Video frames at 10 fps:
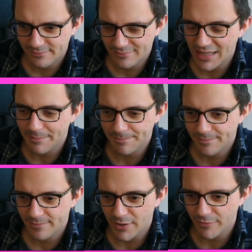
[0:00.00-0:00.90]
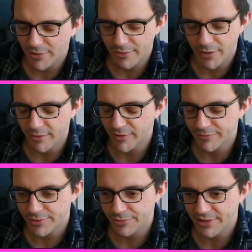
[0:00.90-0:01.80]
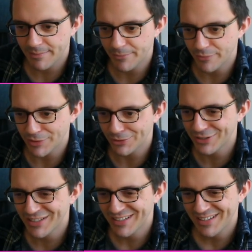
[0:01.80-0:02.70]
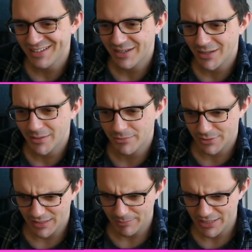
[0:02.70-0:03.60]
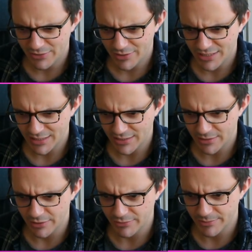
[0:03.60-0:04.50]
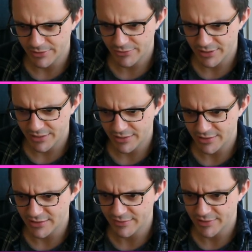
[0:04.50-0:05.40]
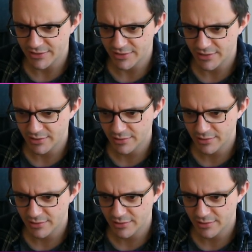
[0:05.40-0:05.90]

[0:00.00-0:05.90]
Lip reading: Yeah, I've overthought that, moving on. So then we're integrating this. Oh, so we're integrating this as if it's a...